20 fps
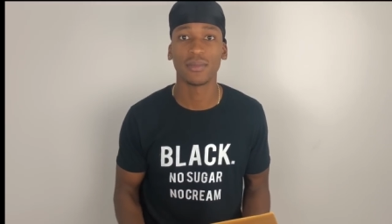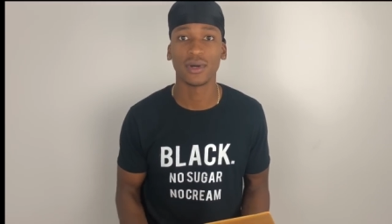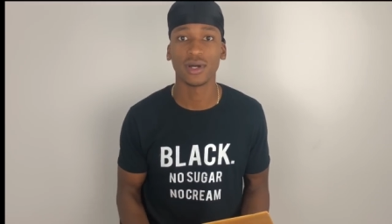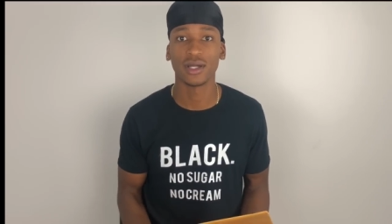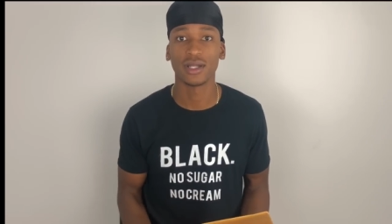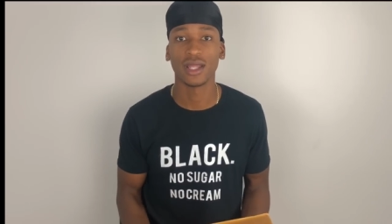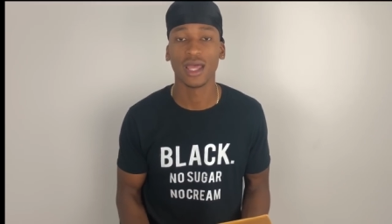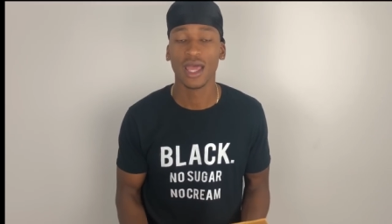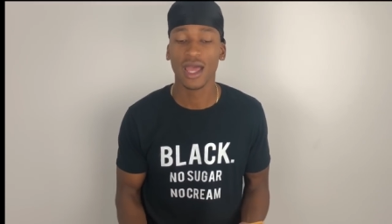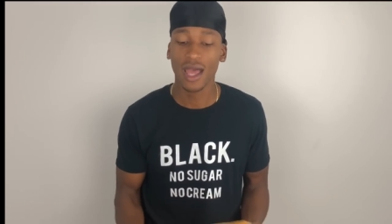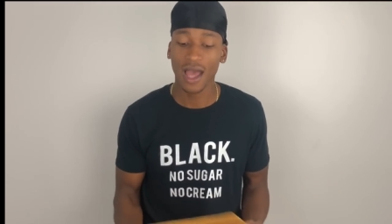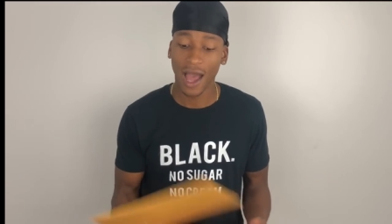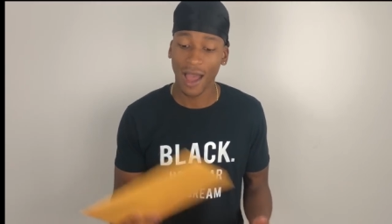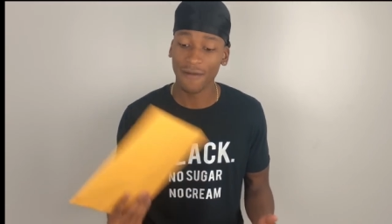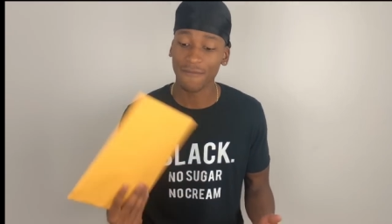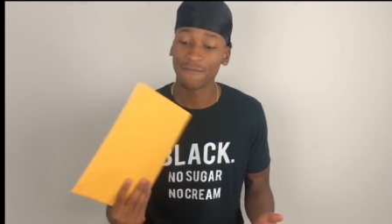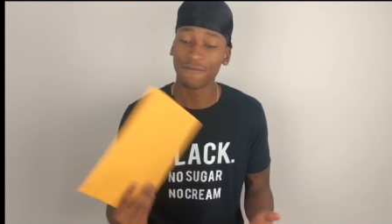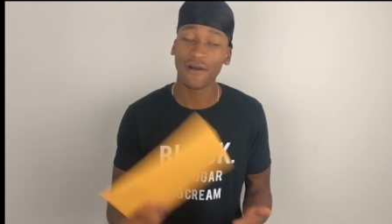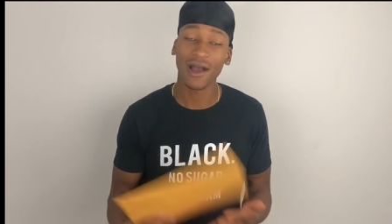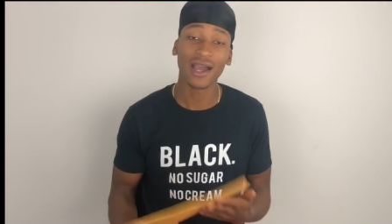but
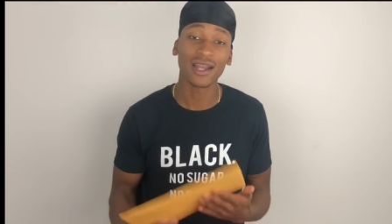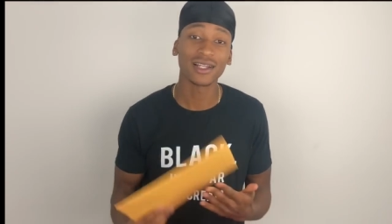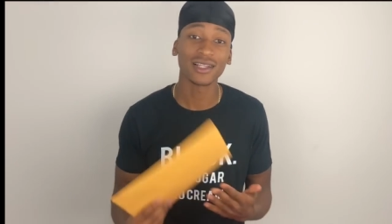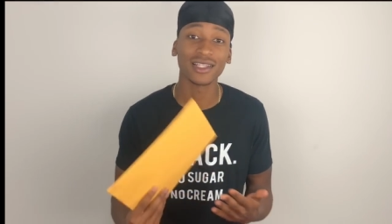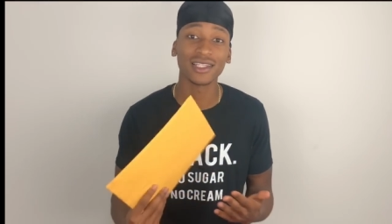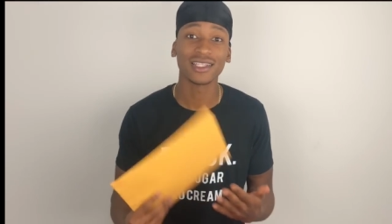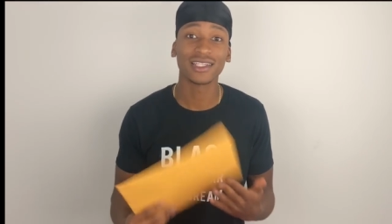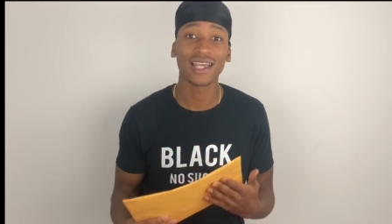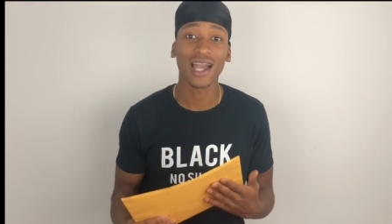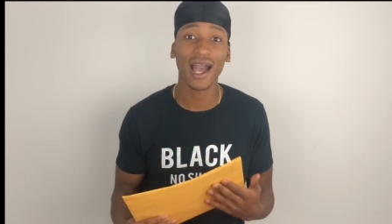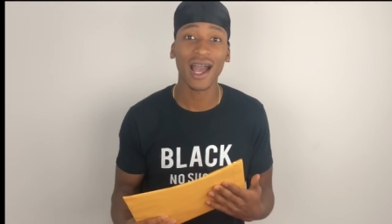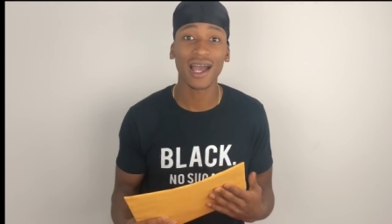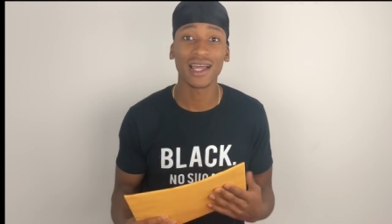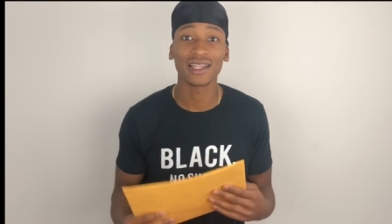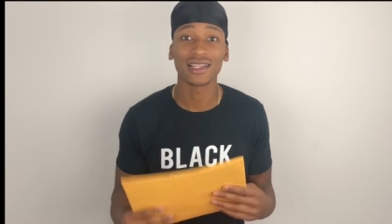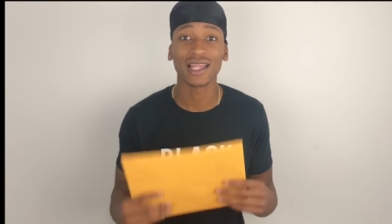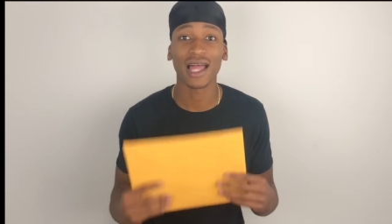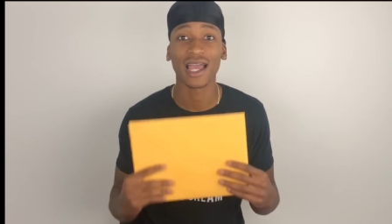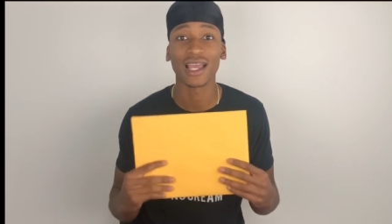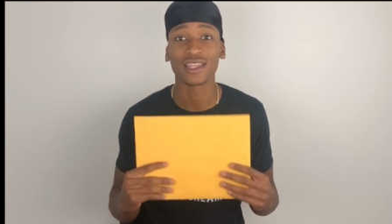I finally
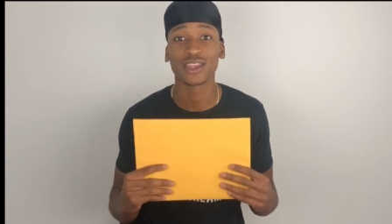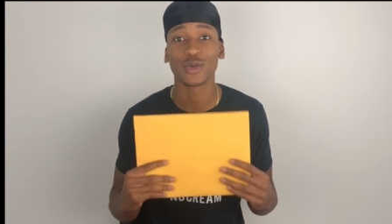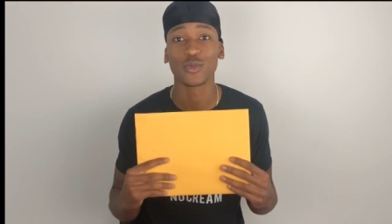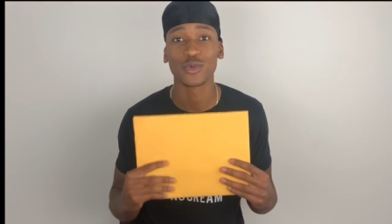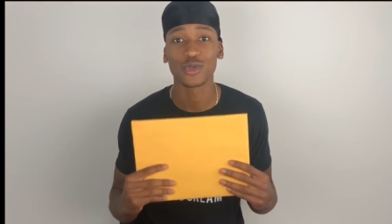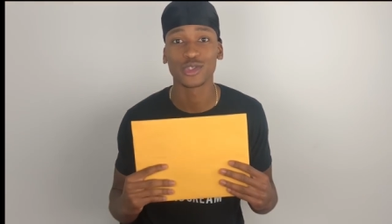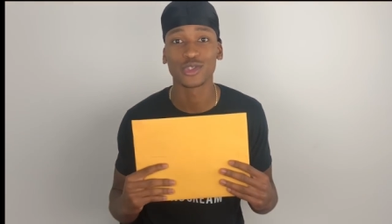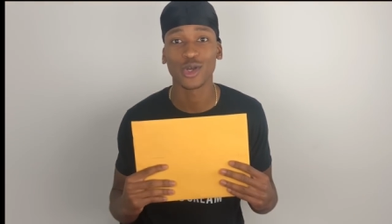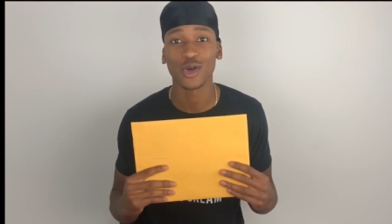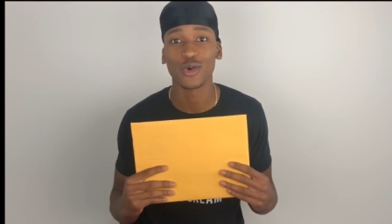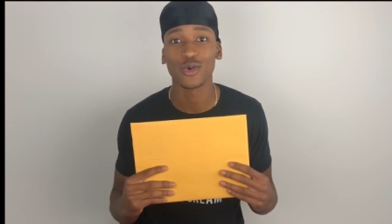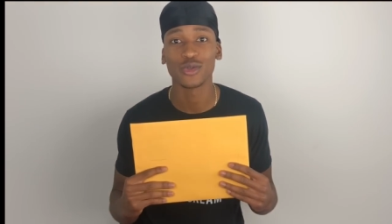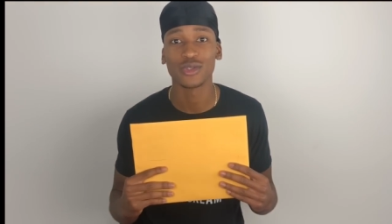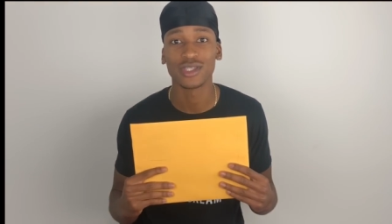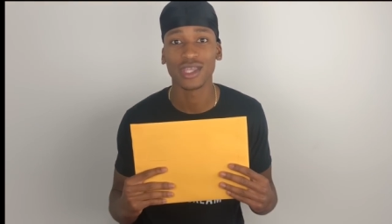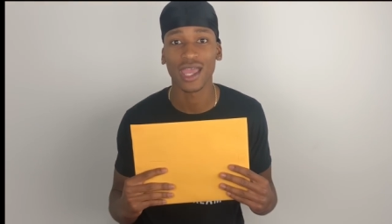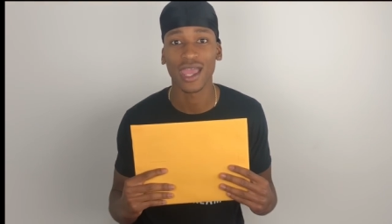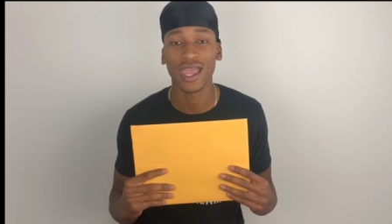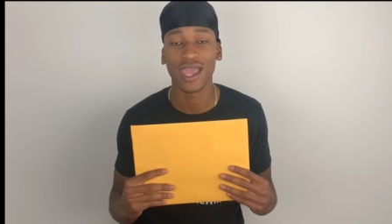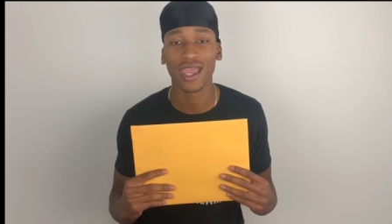got like the
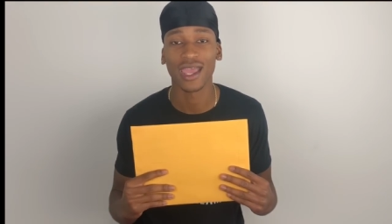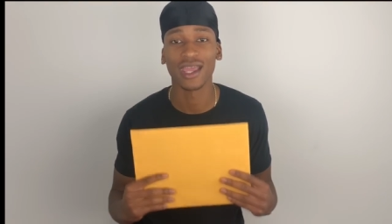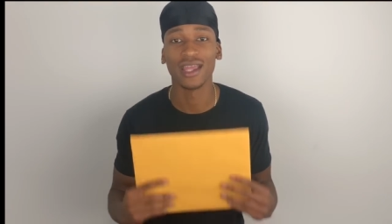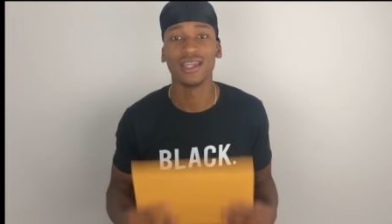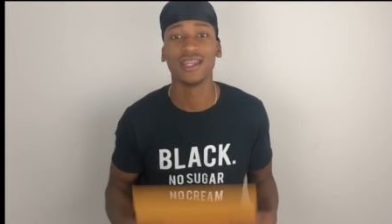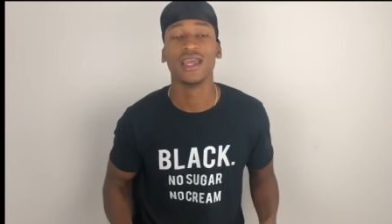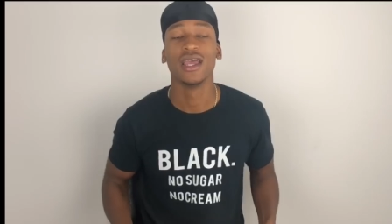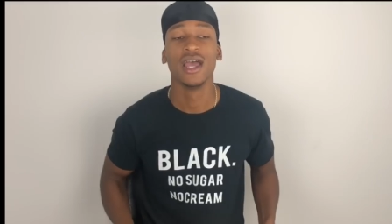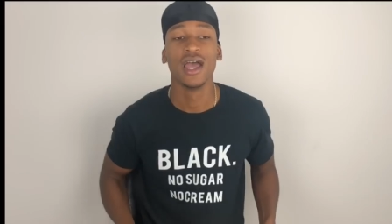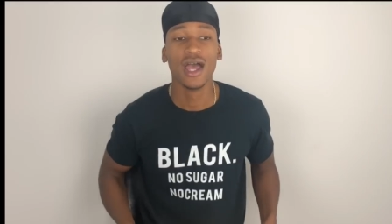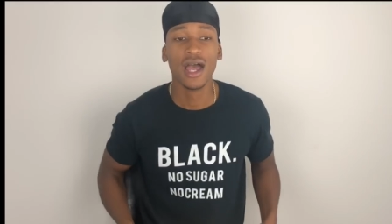results. And